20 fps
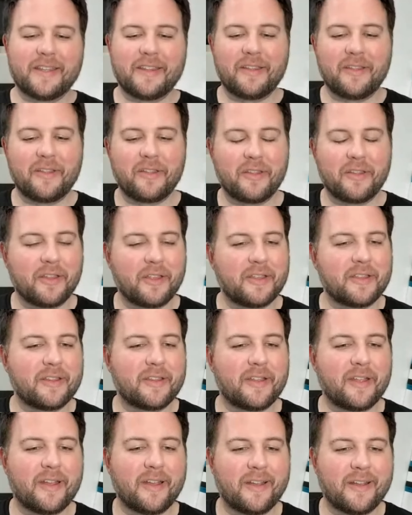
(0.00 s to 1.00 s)
in the,
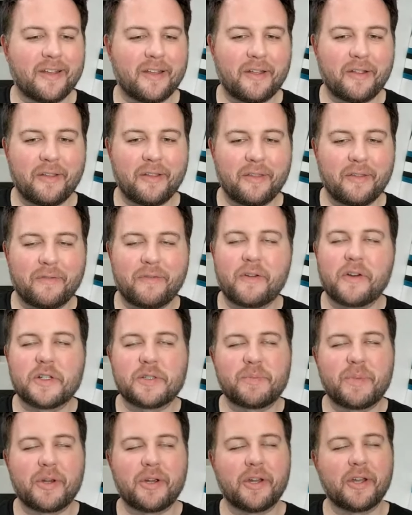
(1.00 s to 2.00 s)
uh, the
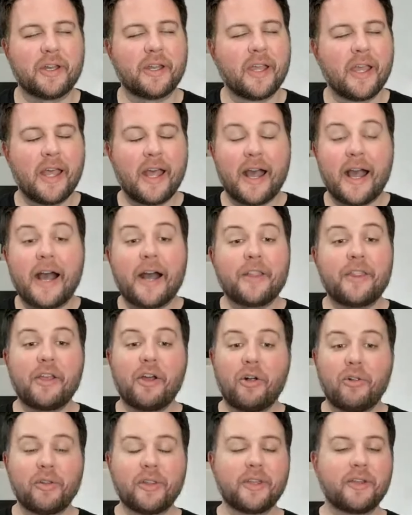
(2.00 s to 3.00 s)
first period, uh,
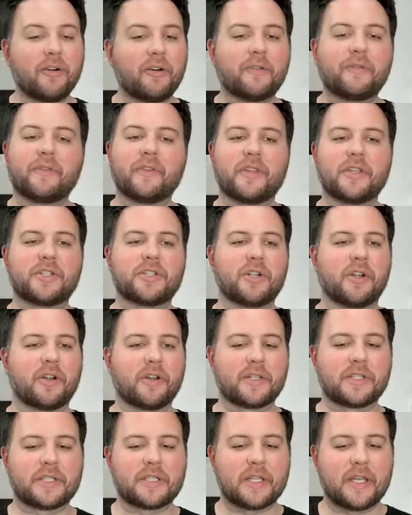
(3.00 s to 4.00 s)
the only goal for the
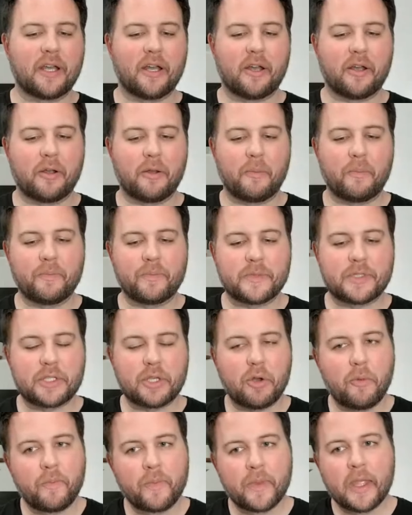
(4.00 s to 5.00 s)
Sharks. Um,
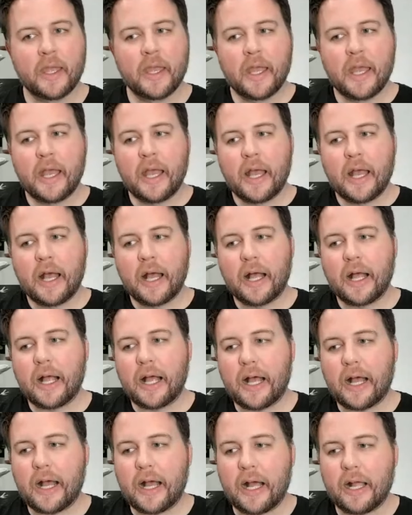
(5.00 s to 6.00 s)
so
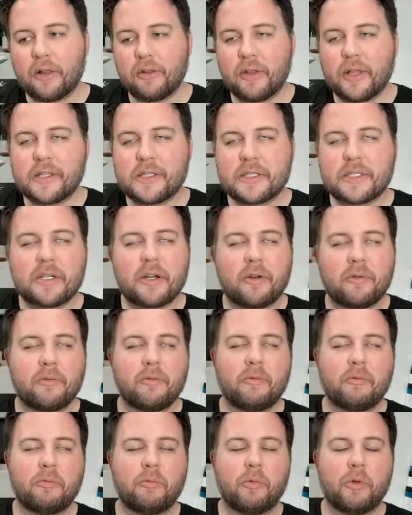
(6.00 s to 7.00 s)
let's start
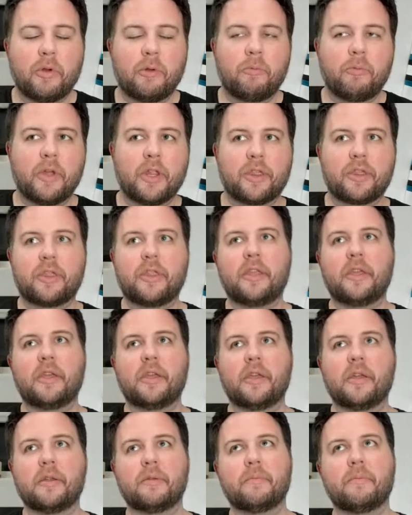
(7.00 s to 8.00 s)
with
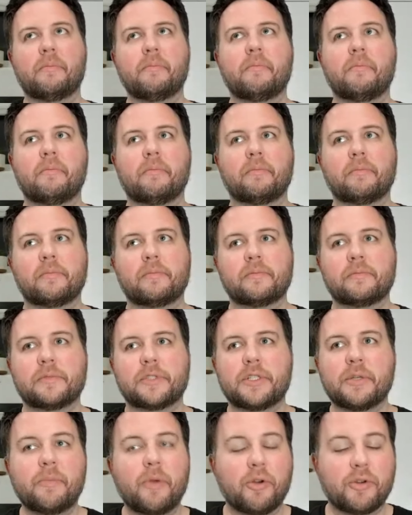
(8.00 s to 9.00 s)
the mm,
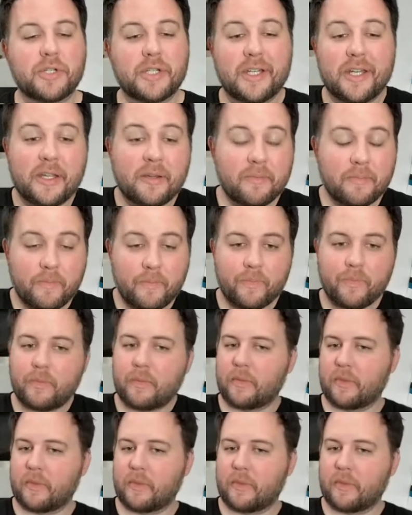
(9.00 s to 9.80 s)
demotion